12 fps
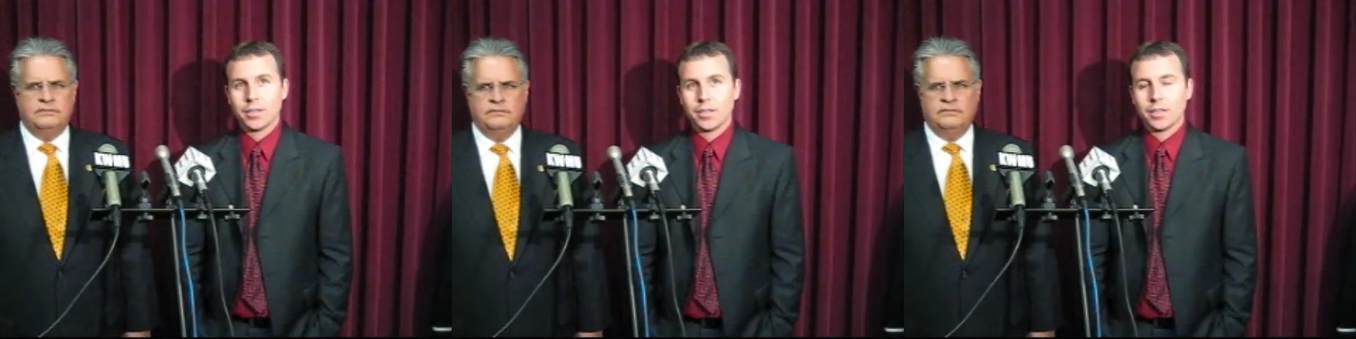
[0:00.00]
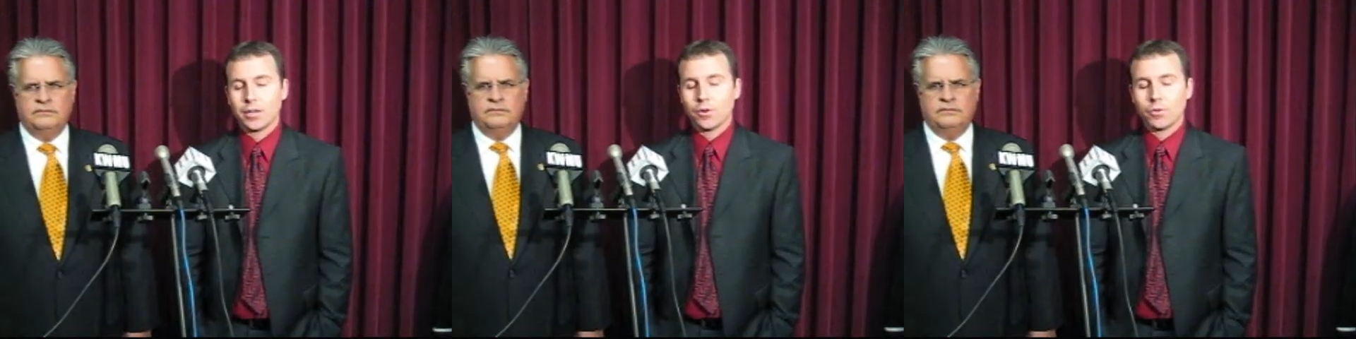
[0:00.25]
Speaker 1: Uh,
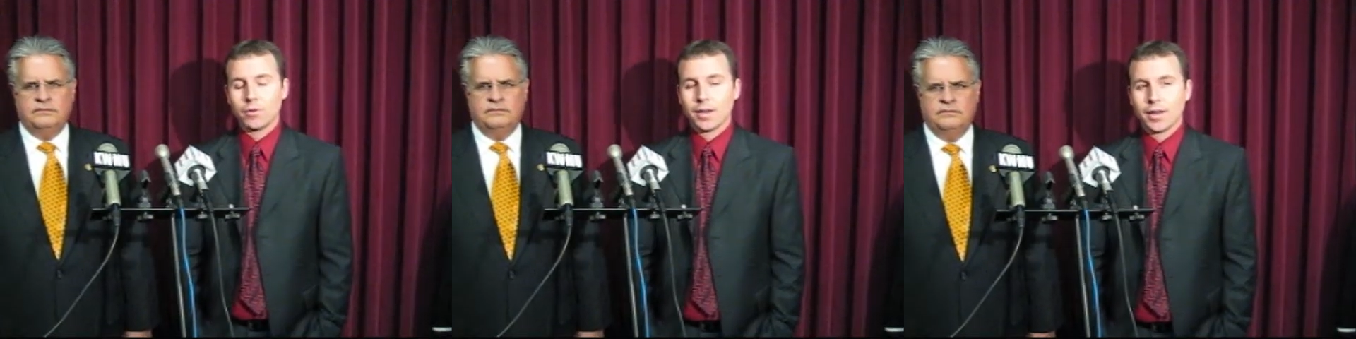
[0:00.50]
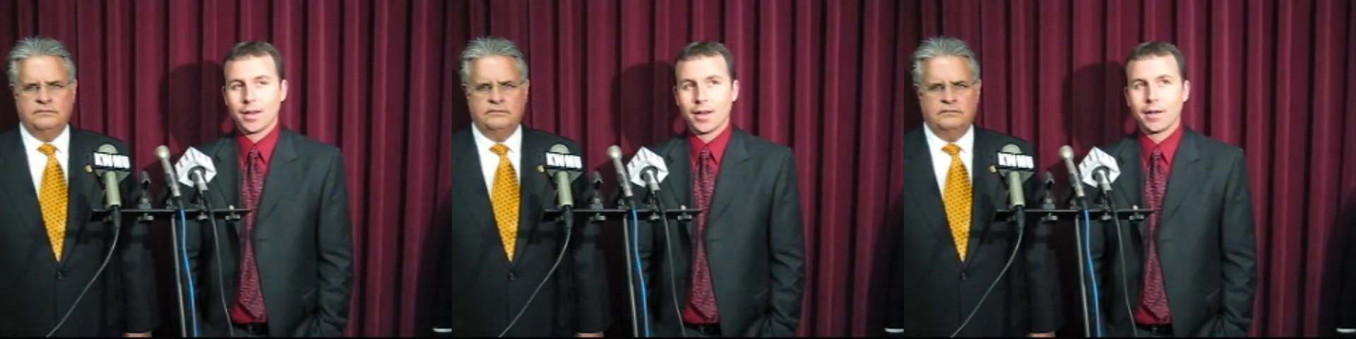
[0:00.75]
you know,
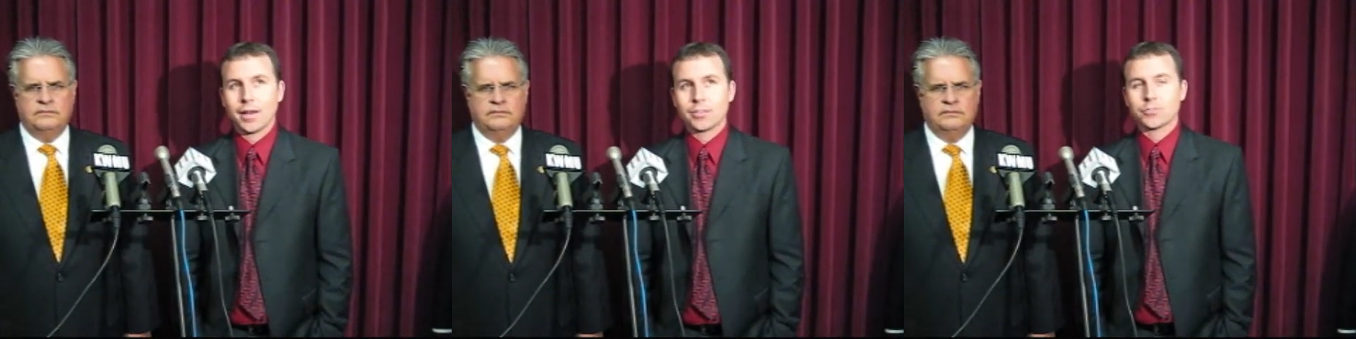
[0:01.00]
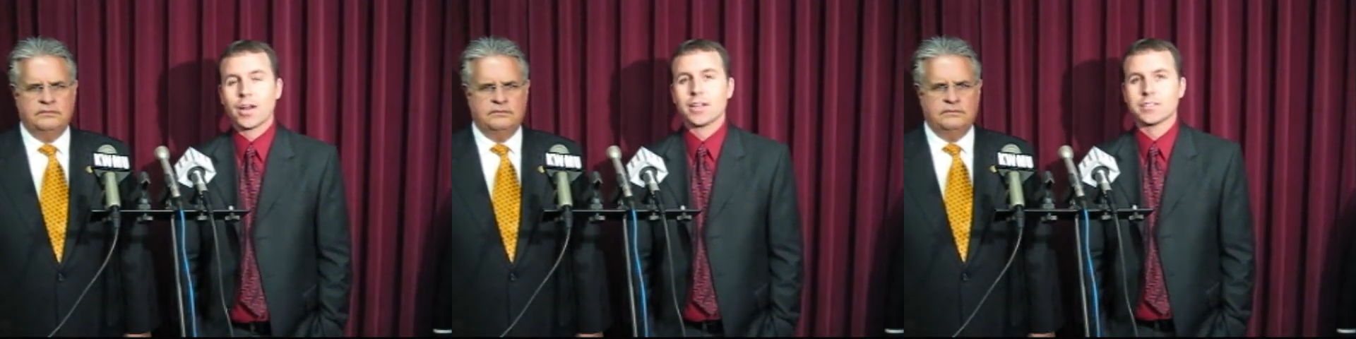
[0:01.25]
I, I,
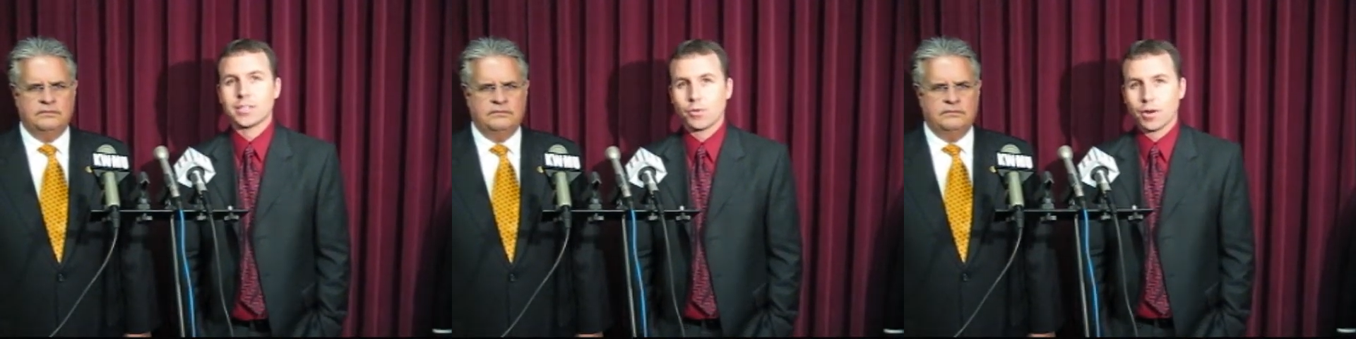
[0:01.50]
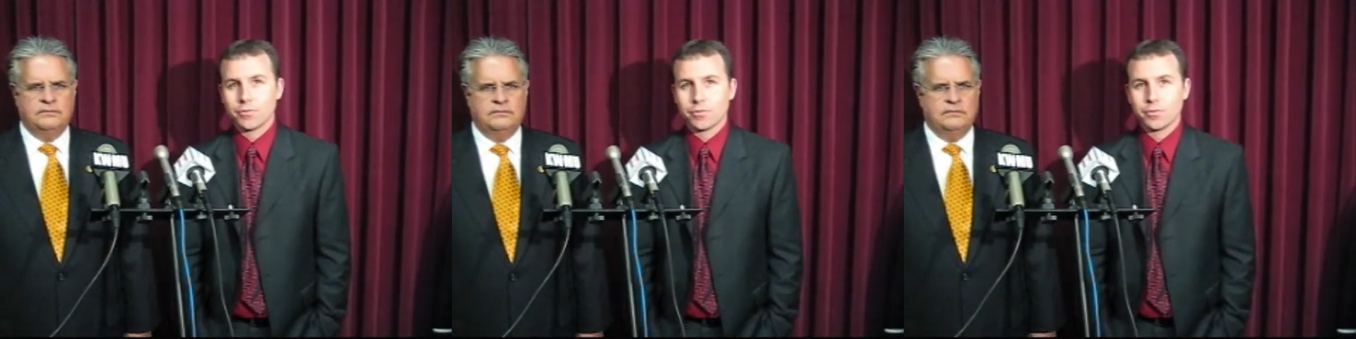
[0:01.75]
try and stay
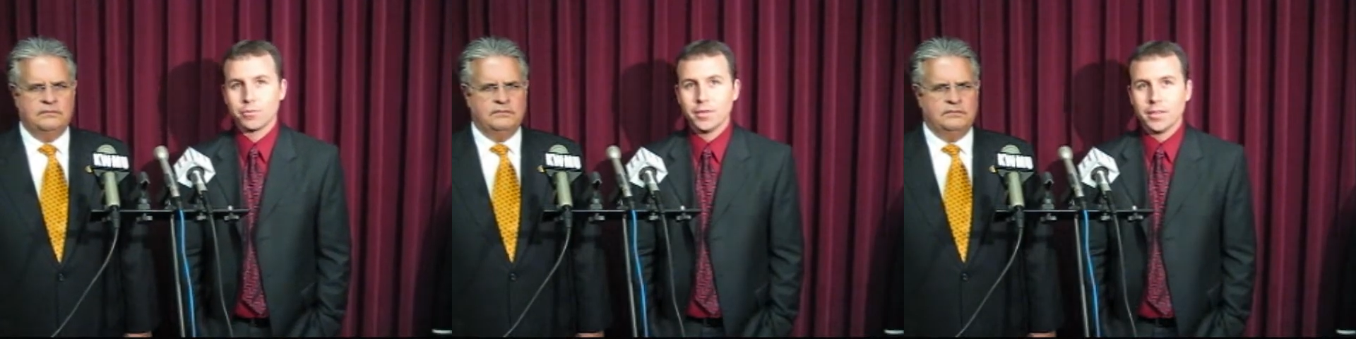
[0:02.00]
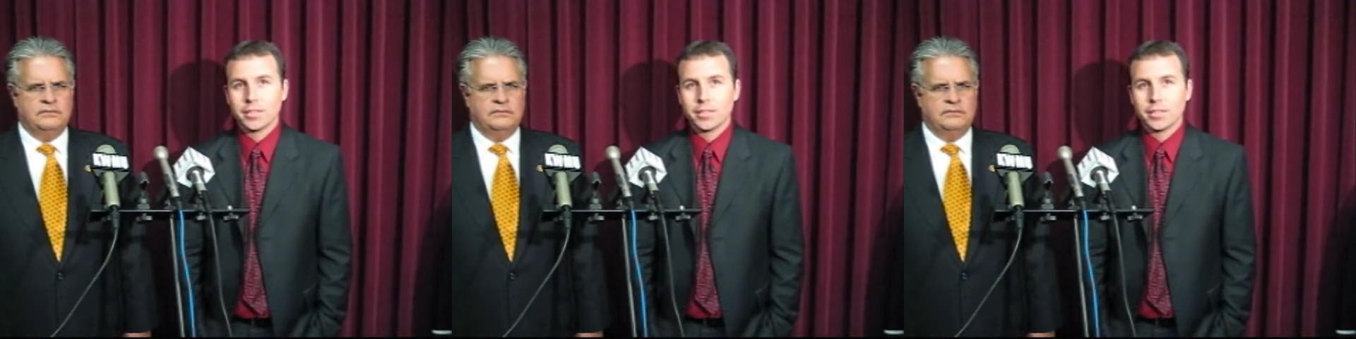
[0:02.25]
away from